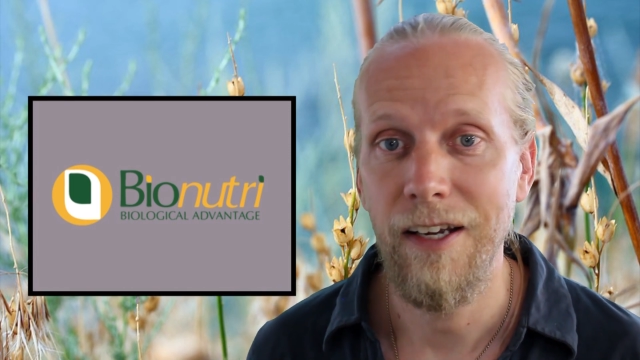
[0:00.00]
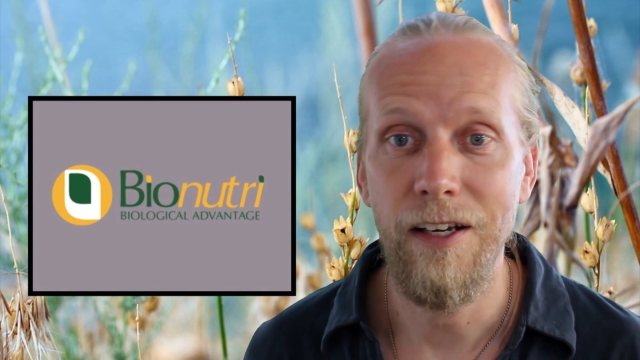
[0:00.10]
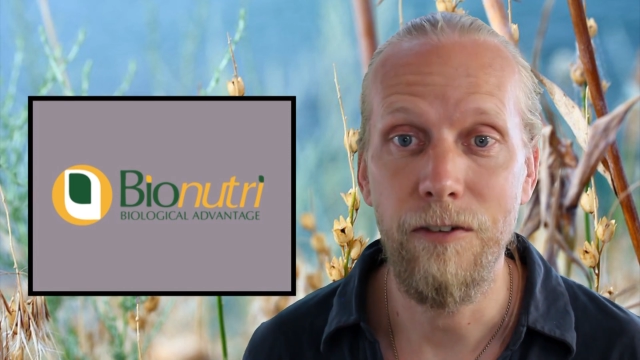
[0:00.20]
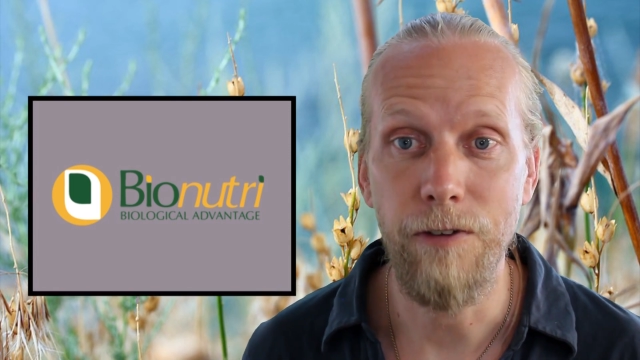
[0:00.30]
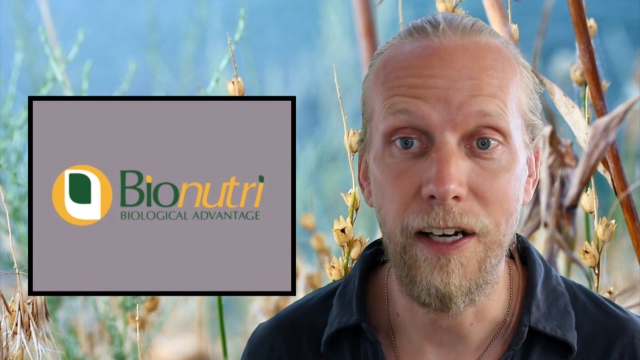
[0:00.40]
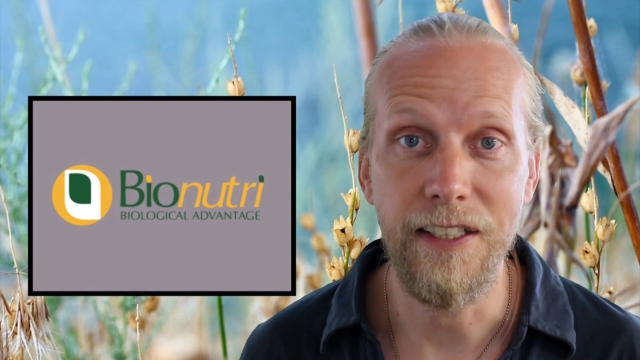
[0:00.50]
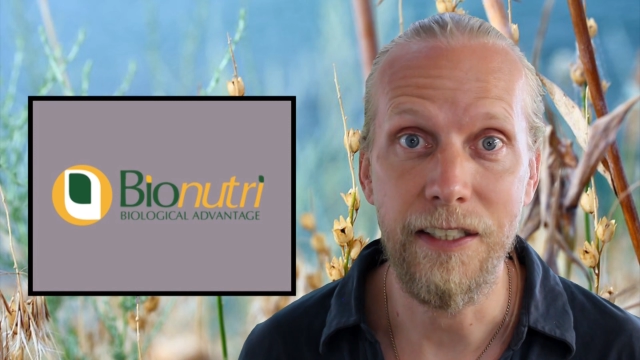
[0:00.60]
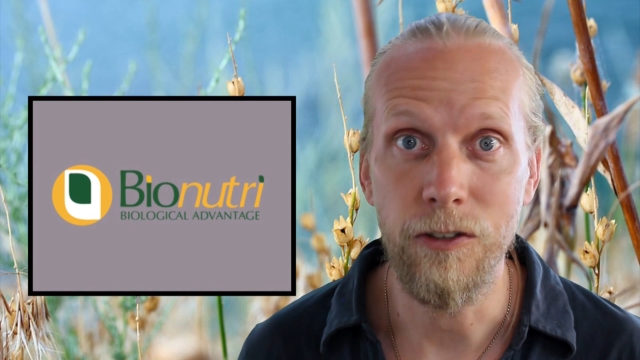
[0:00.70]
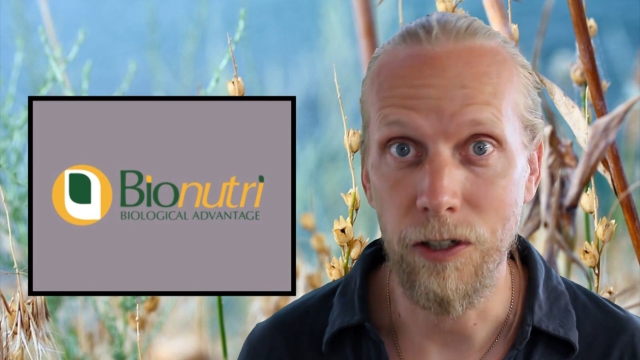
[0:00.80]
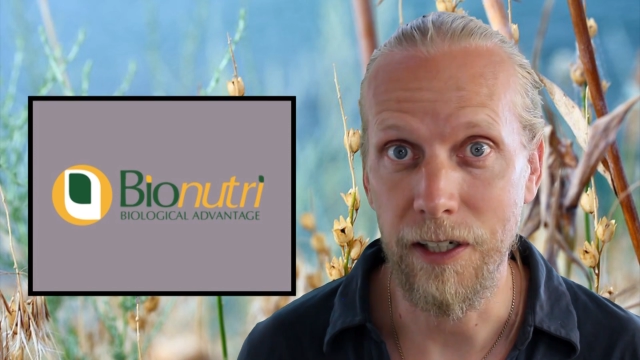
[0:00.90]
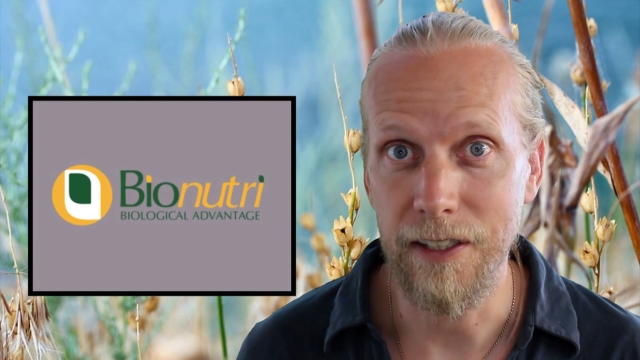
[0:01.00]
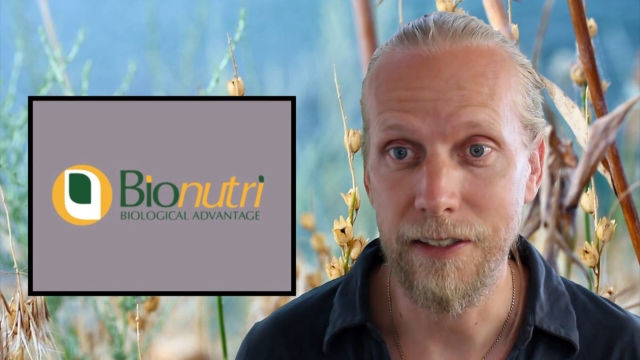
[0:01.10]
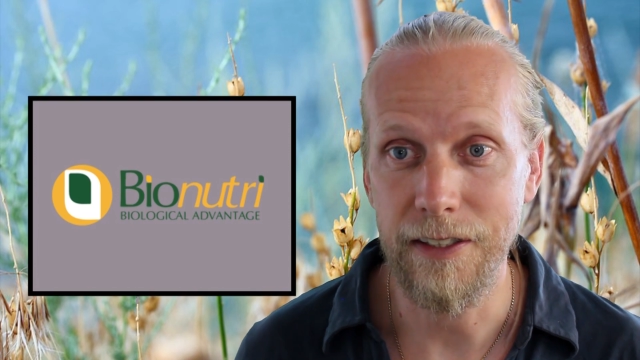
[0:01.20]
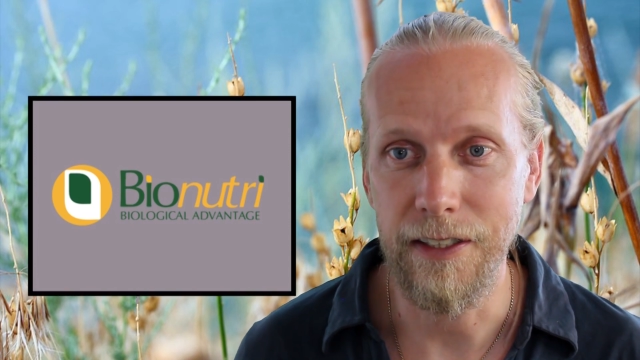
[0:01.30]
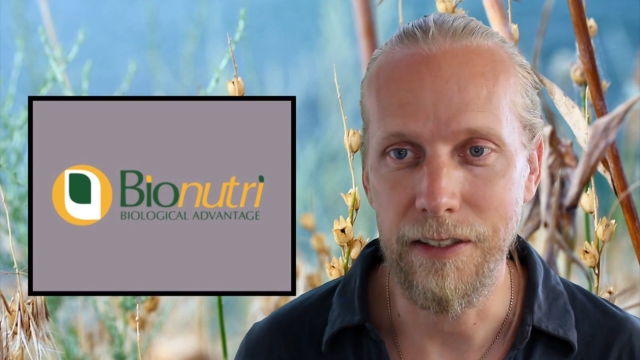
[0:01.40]
in fighting chronic
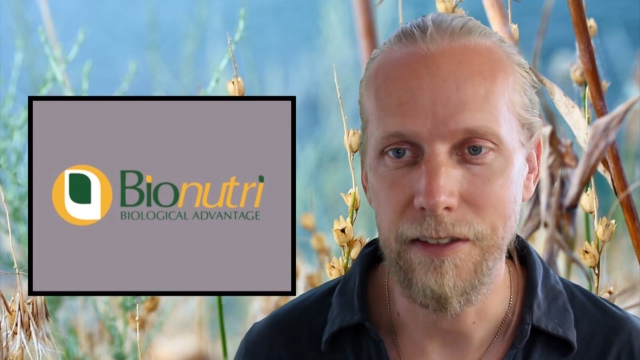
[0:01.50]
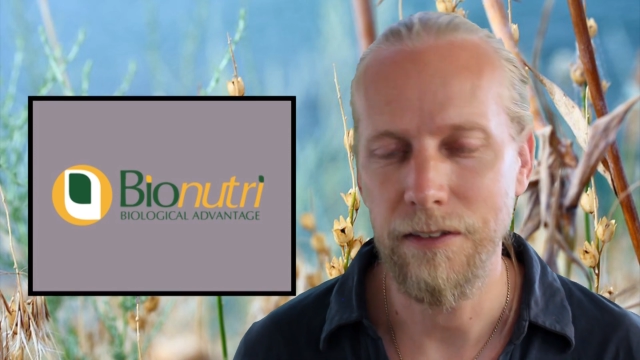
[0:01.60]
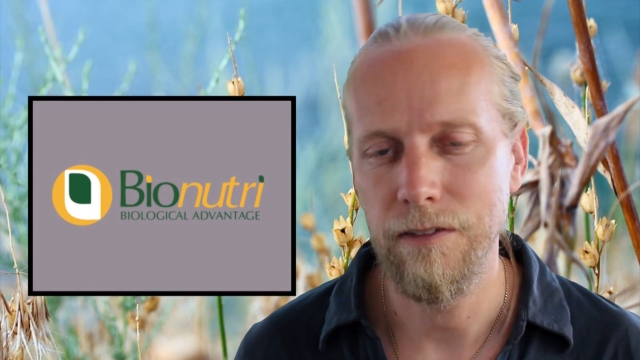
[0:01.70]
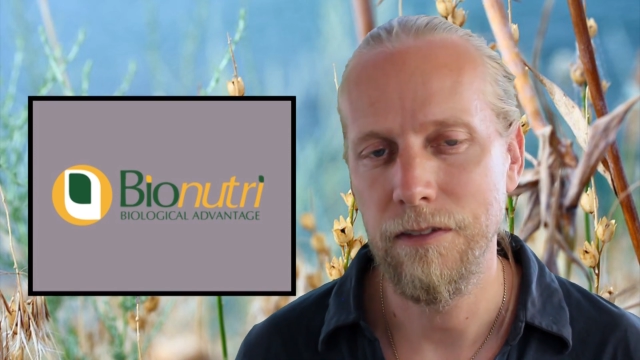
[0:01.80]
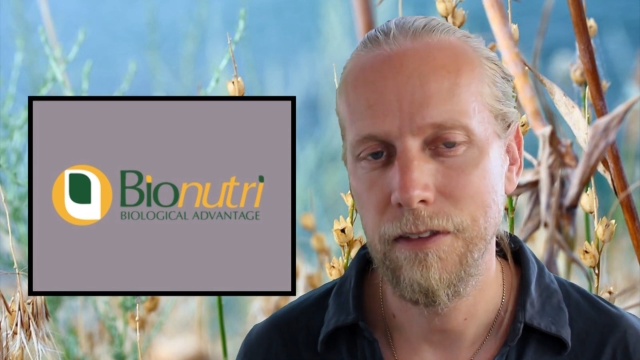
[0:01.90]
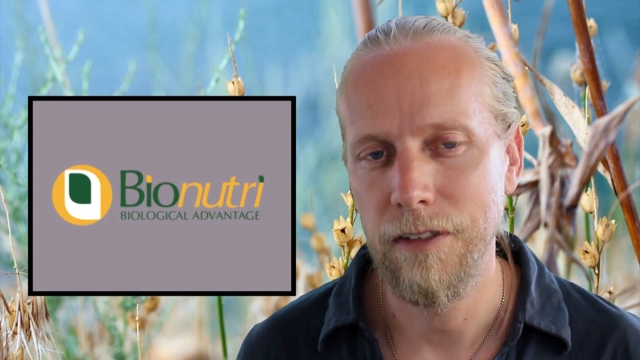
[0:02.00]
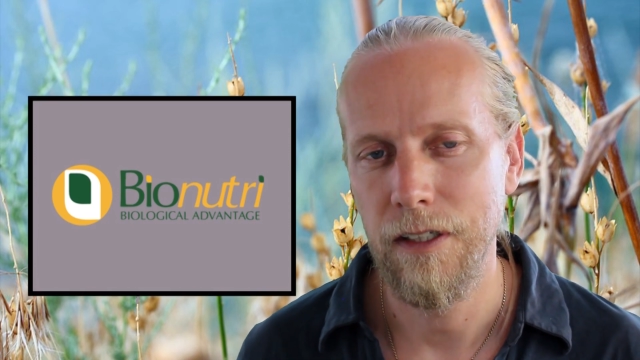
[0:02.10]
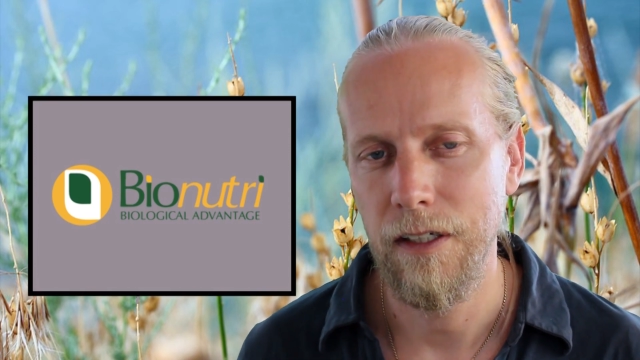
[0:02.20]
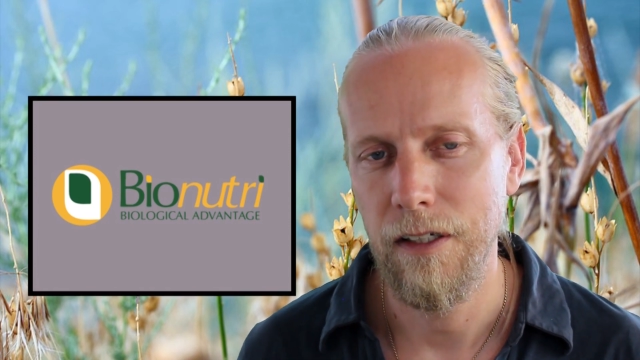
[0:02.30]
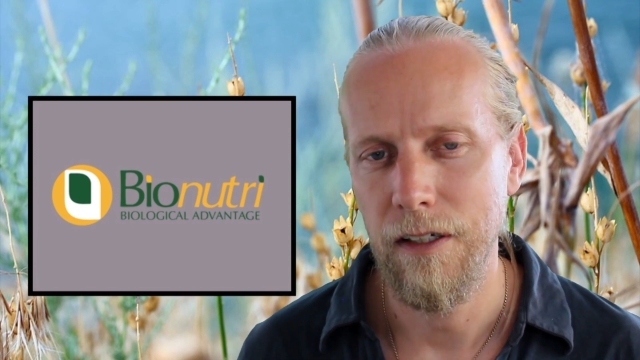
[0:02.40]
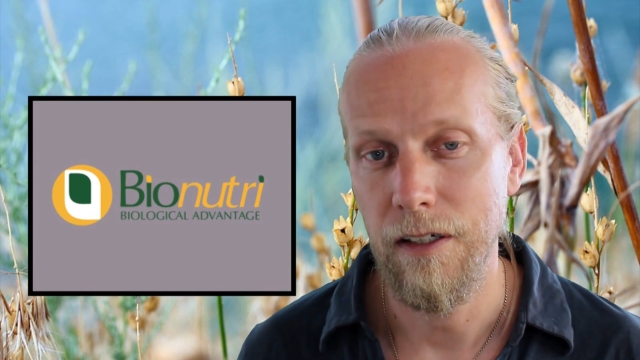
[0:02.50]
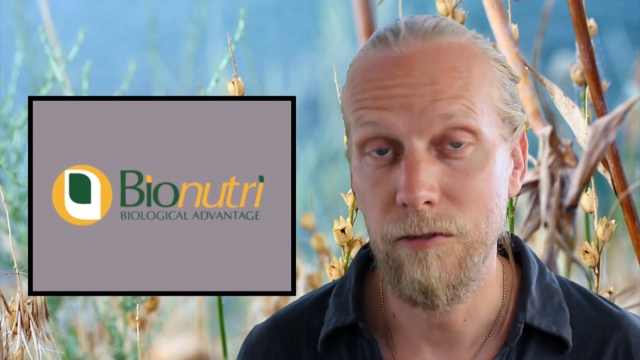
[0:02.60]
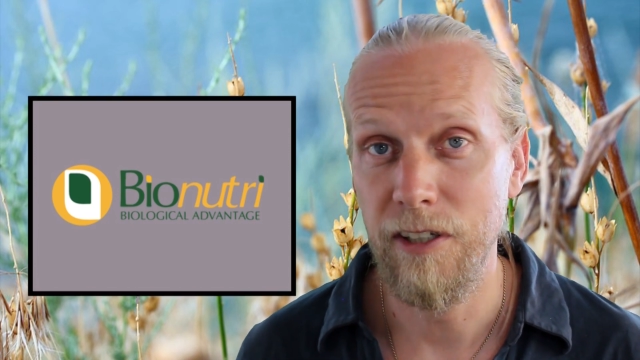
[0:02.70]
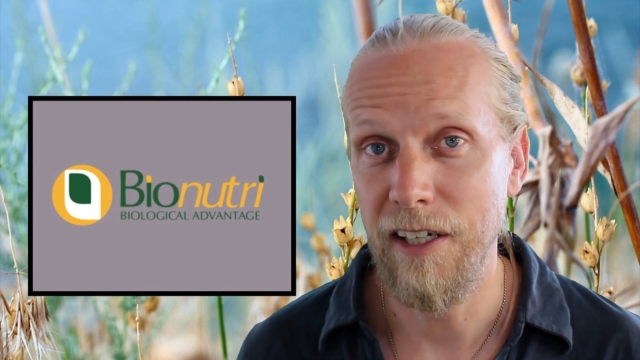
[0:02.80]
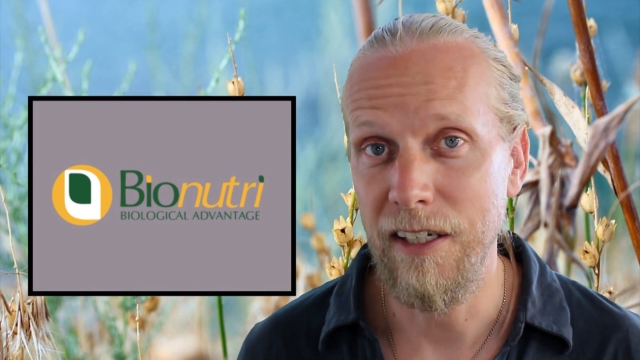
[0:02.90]
disease and
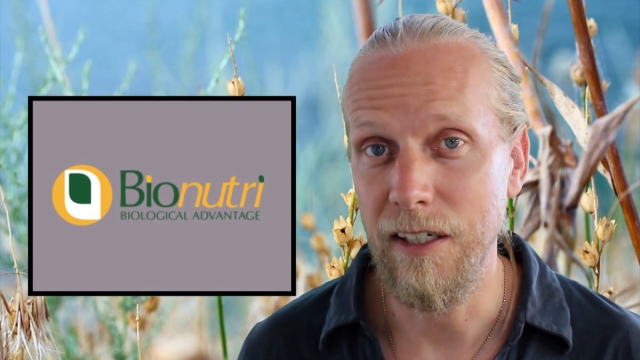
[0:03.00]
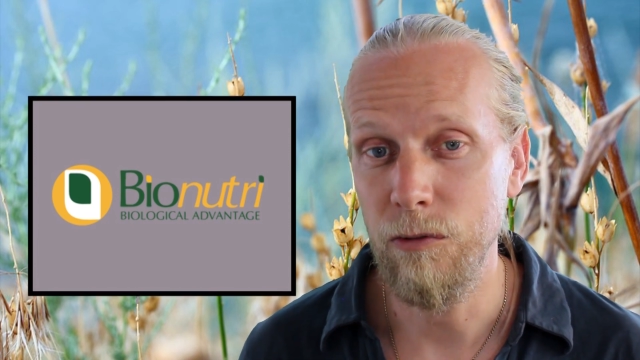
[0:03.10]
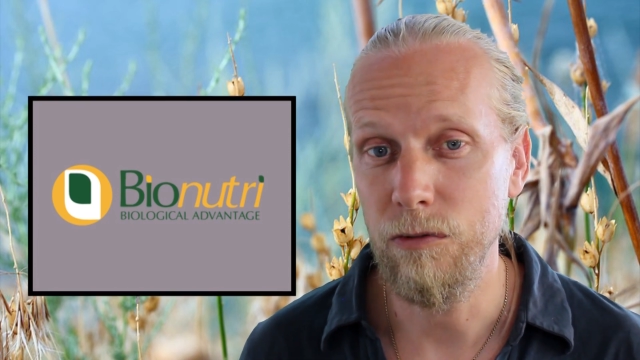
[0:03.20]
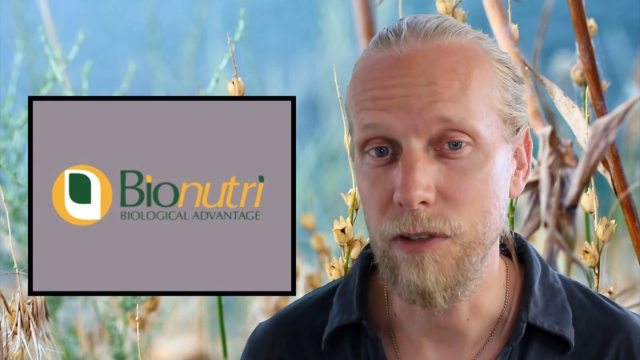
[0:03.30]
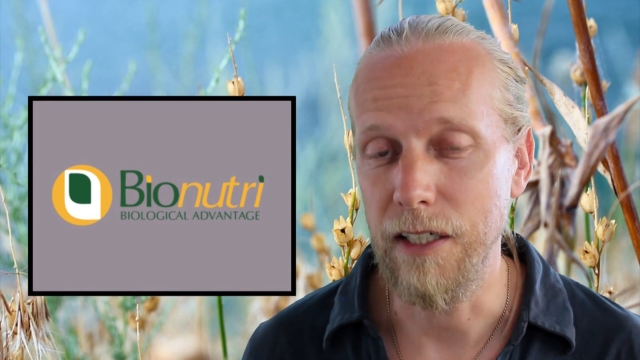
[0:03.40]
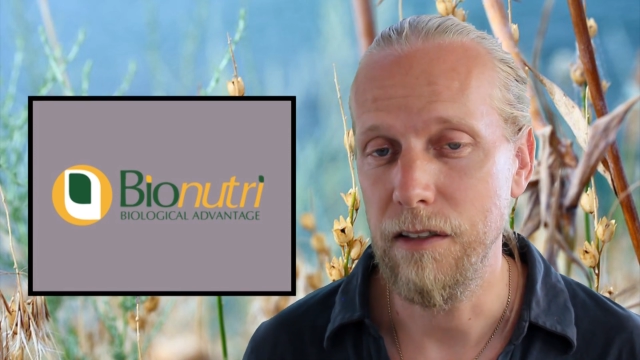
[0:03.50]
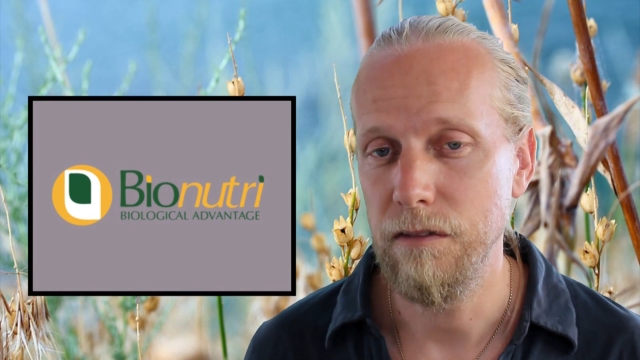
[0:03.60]
regaining order.